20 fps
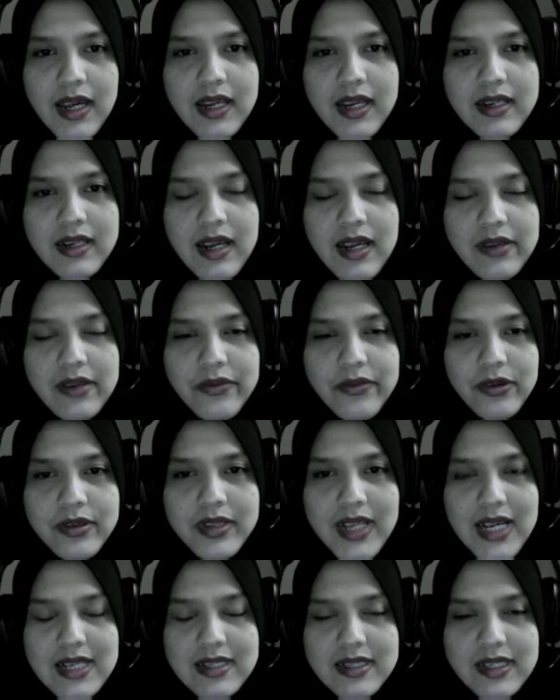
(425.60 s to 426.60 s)
And then
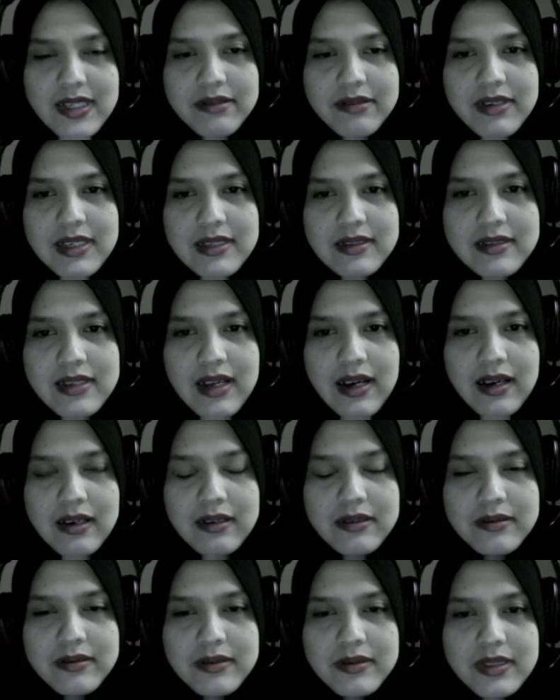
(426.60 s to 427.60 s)
for testing
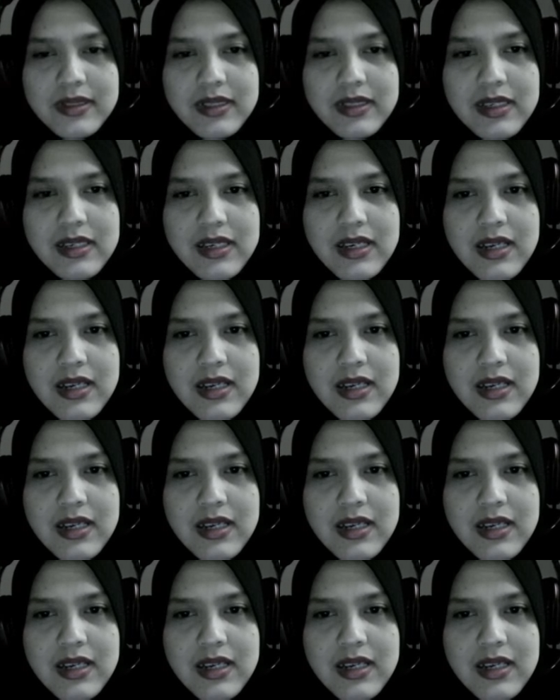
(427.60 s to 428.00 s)
results,